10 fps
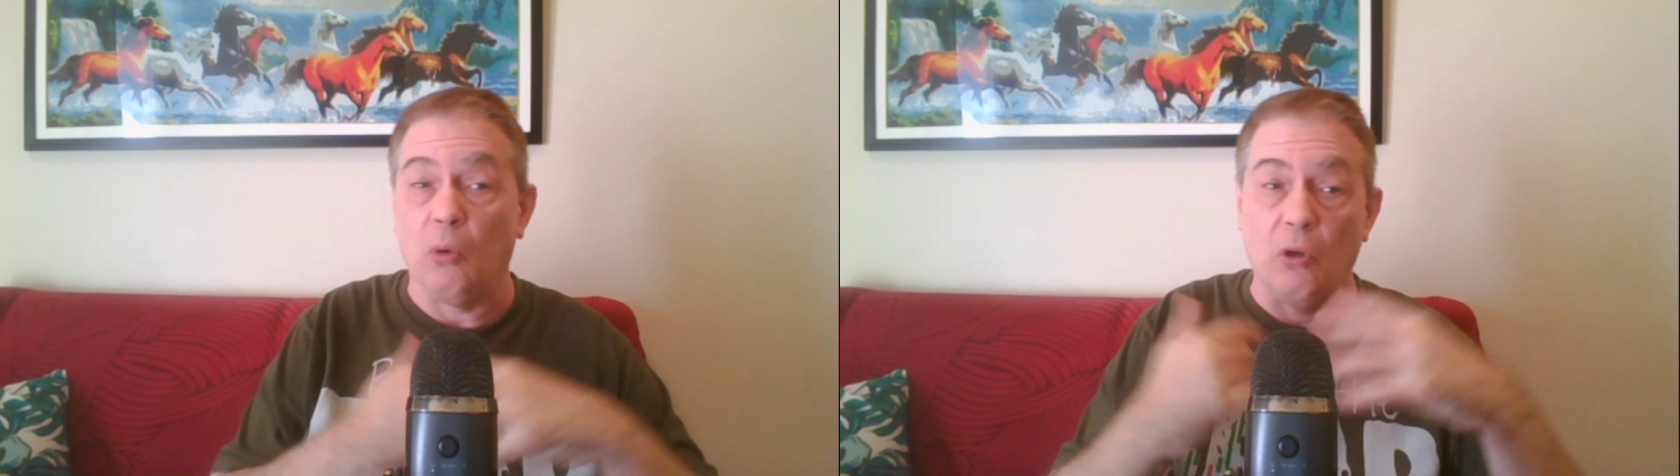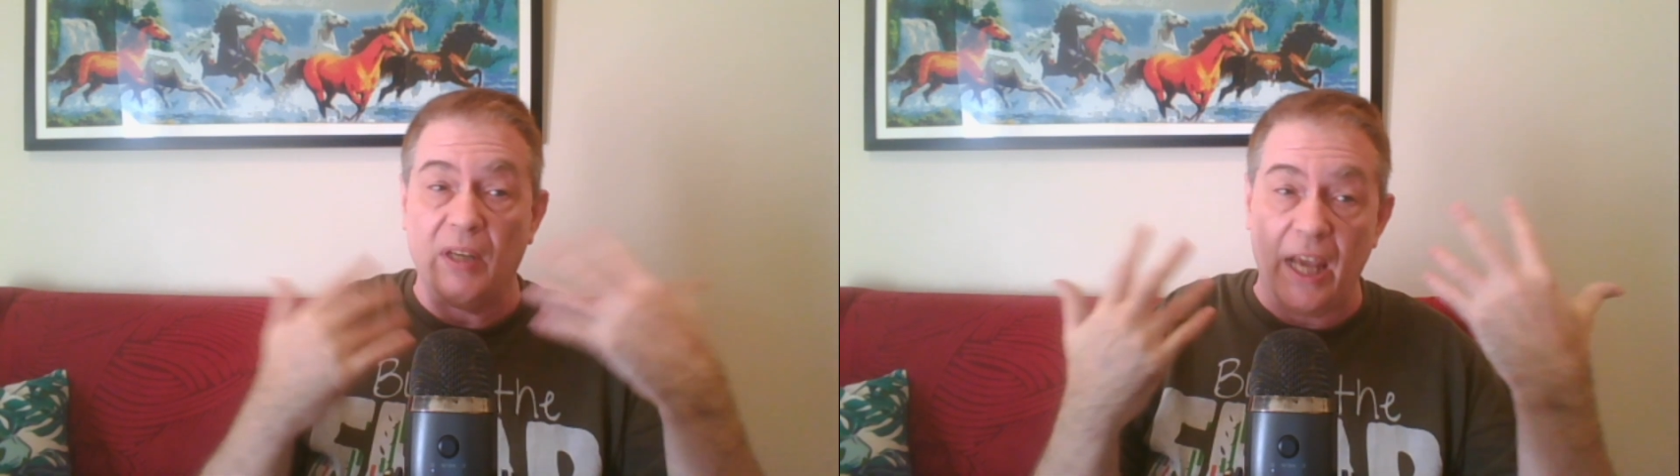
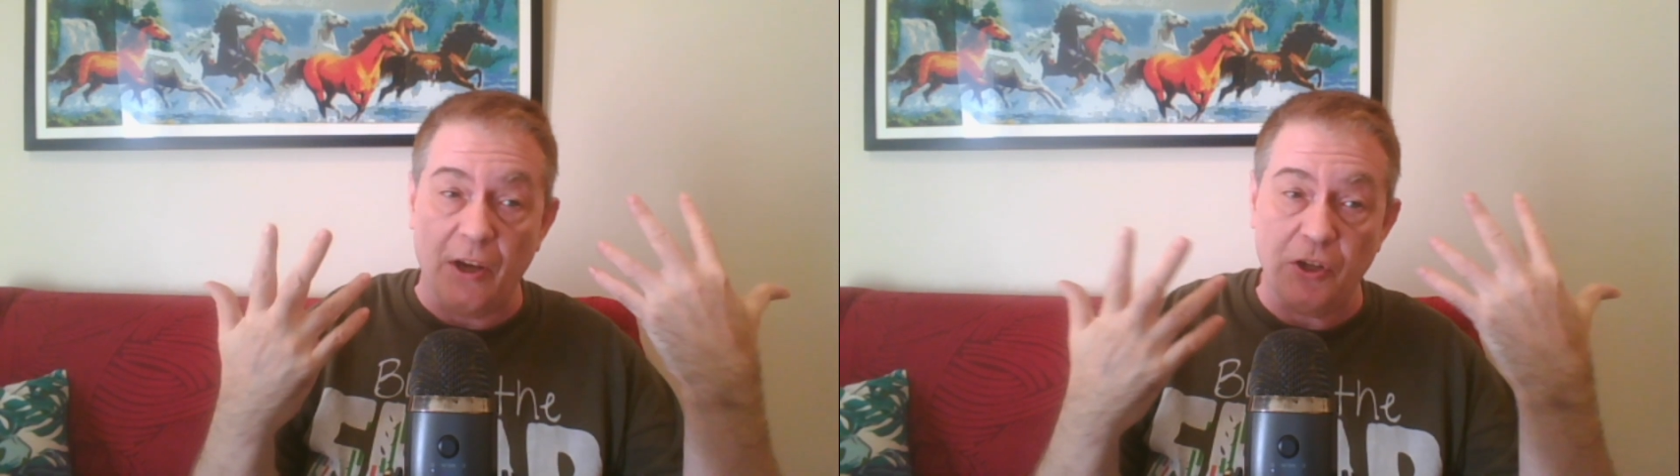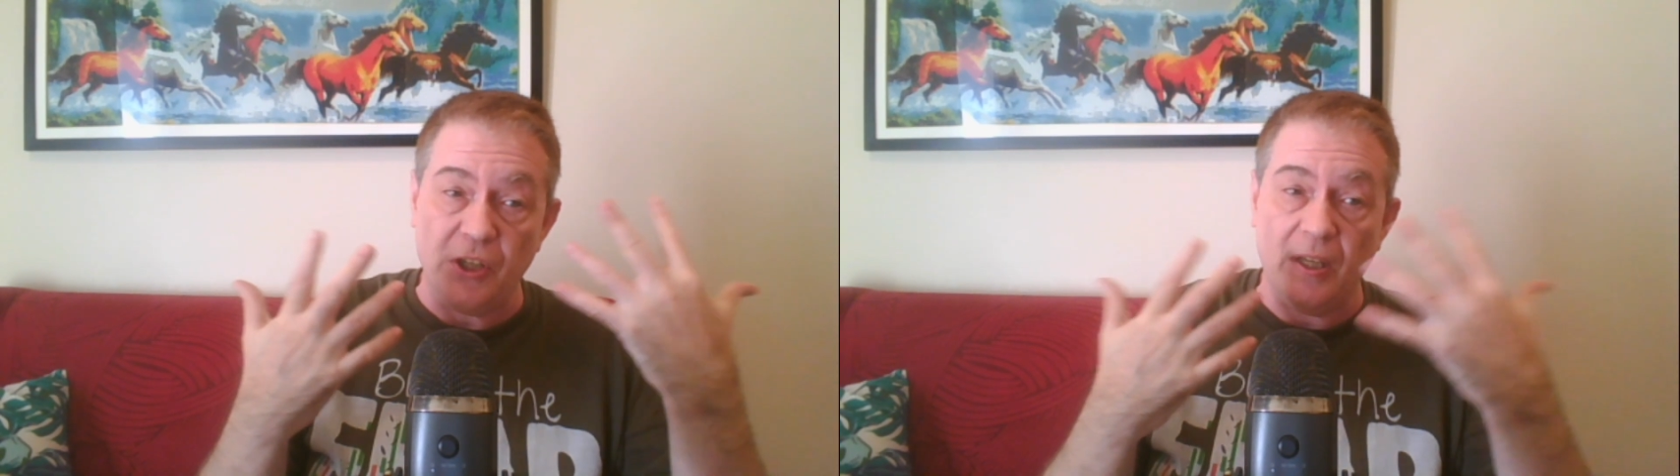
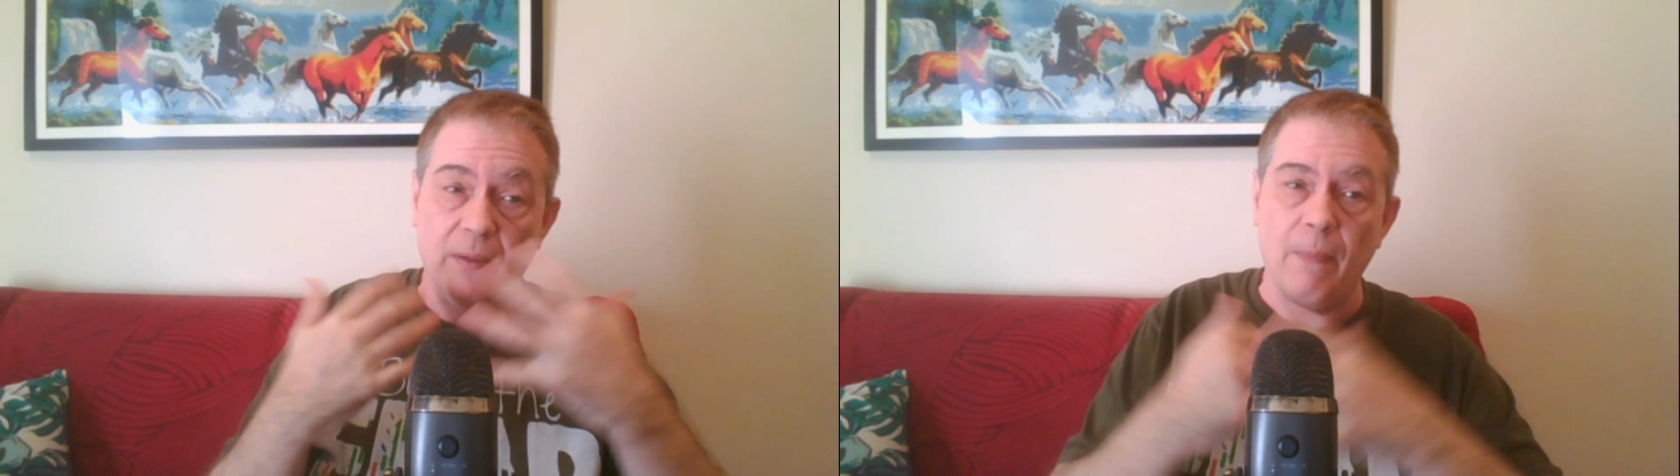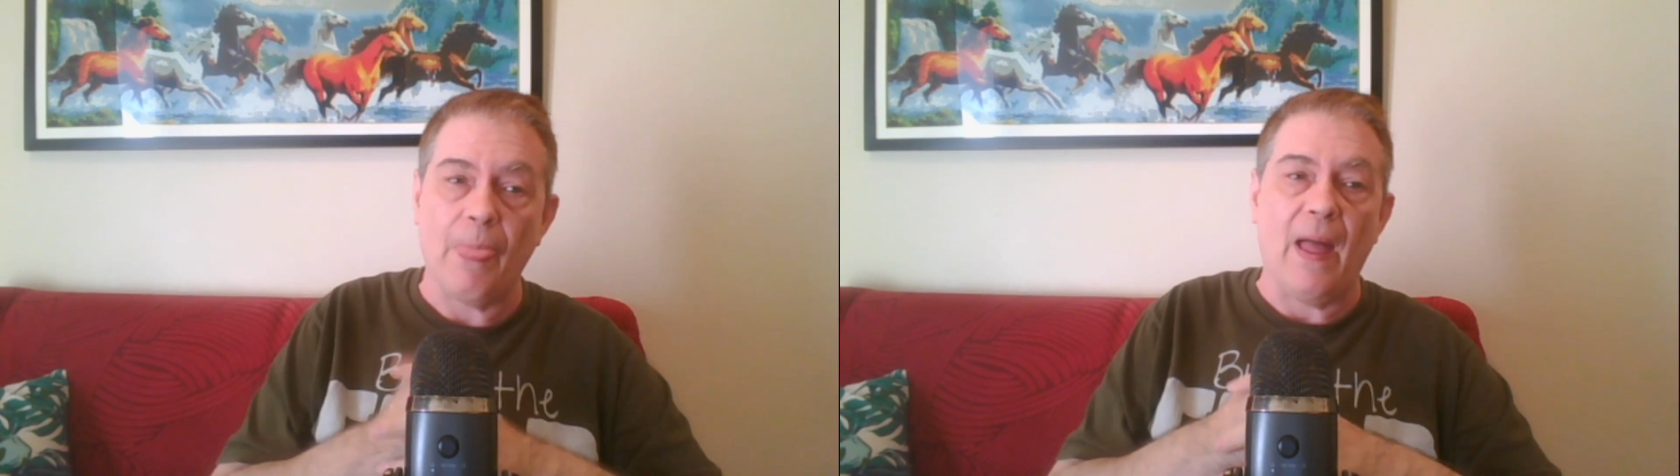
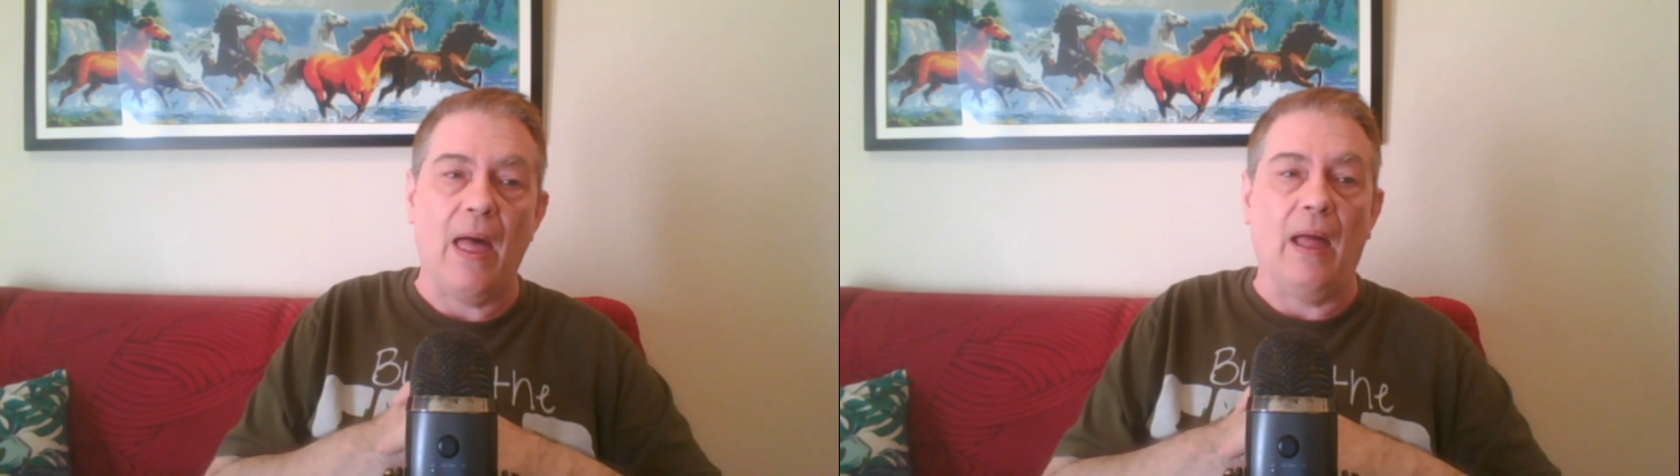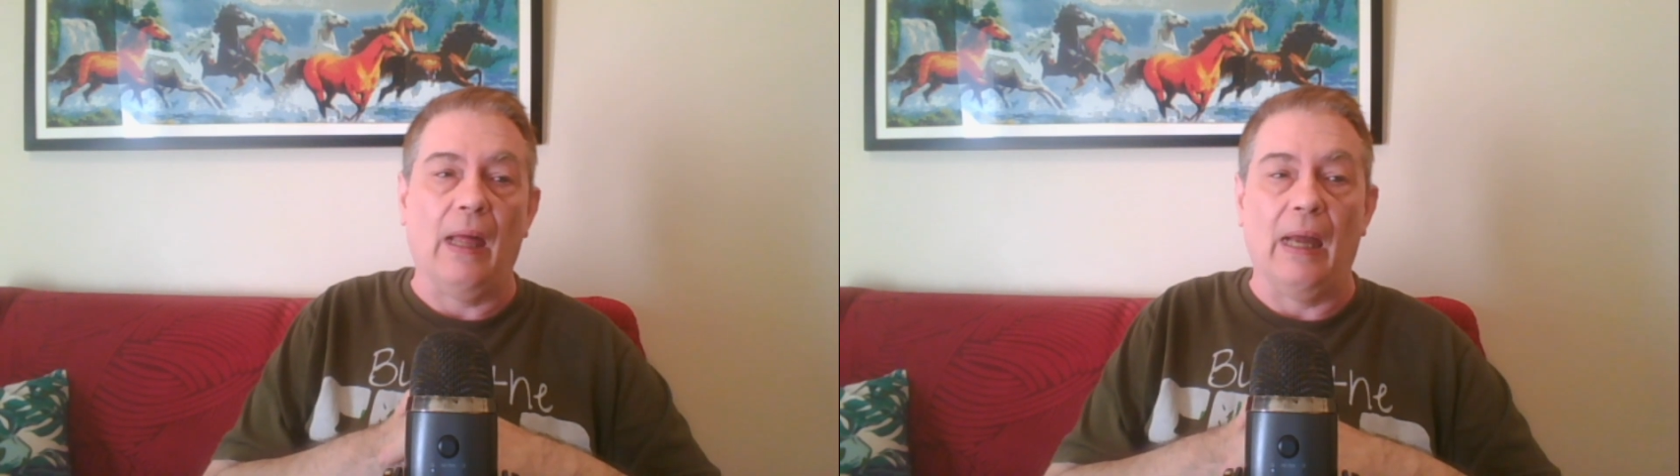location.
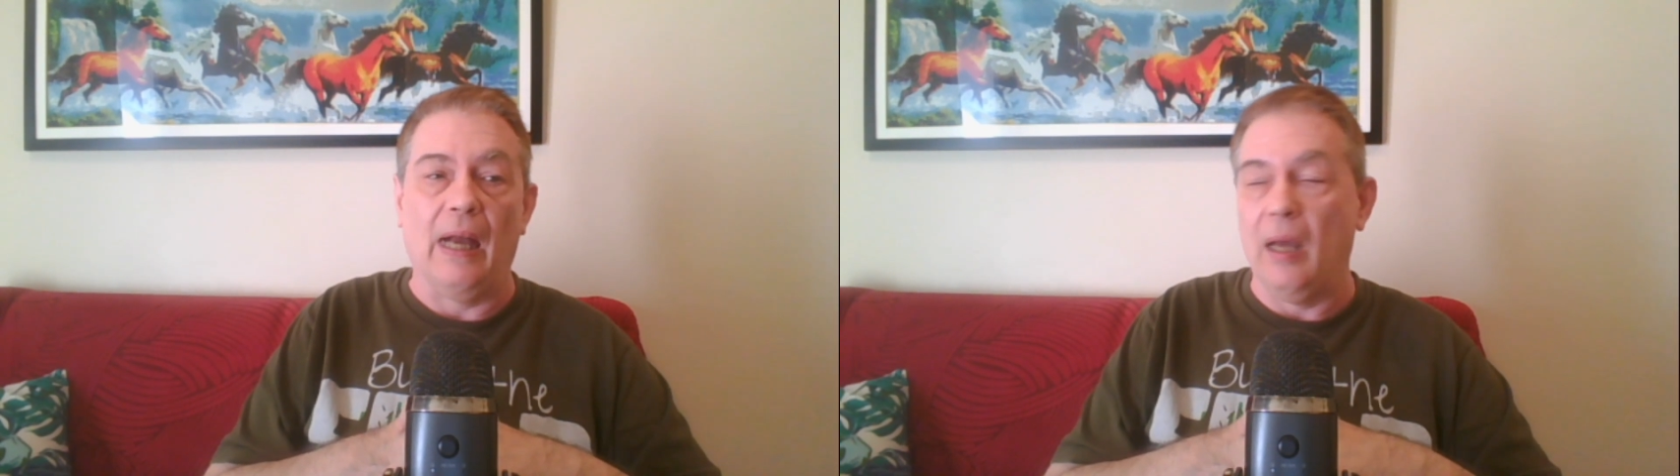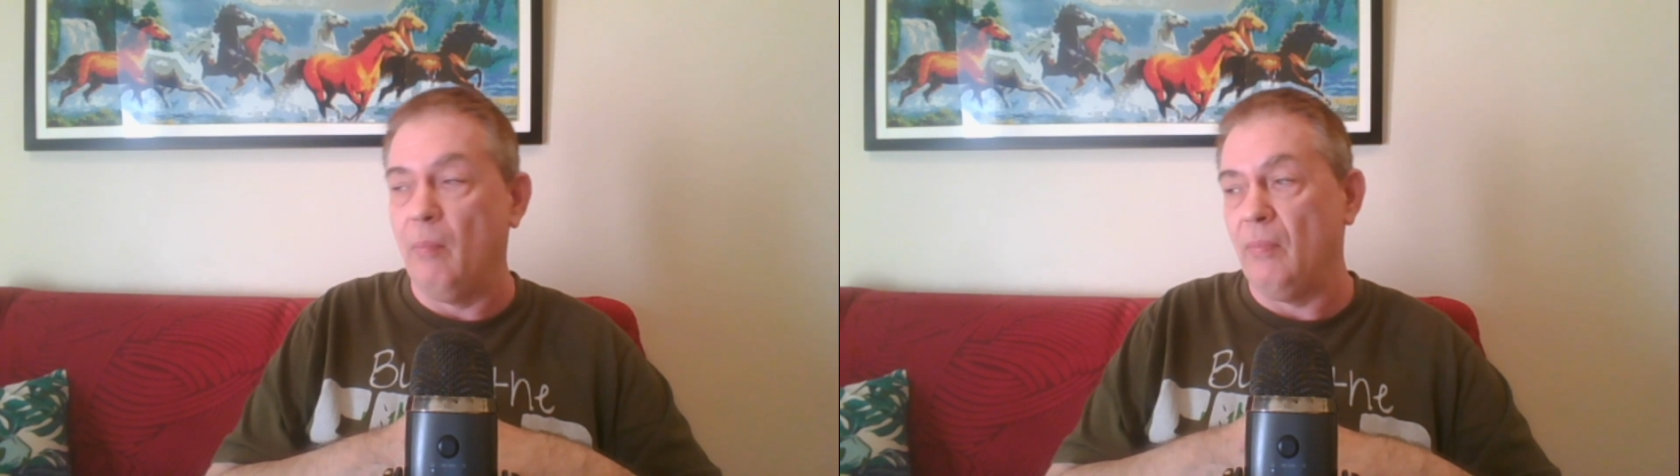
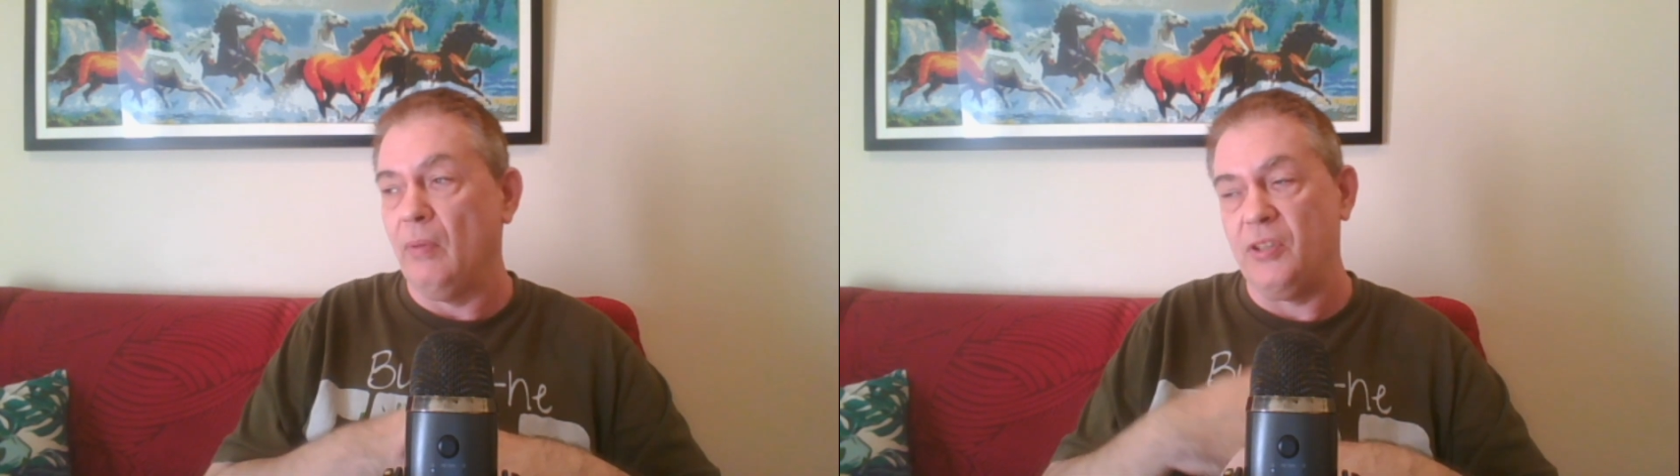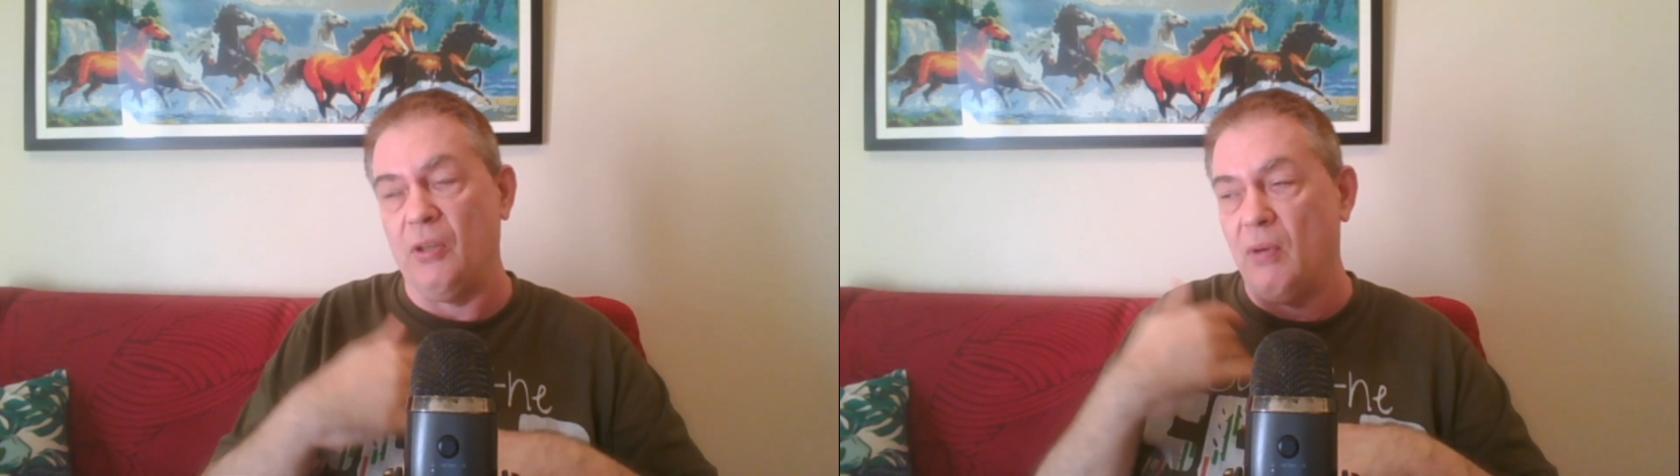So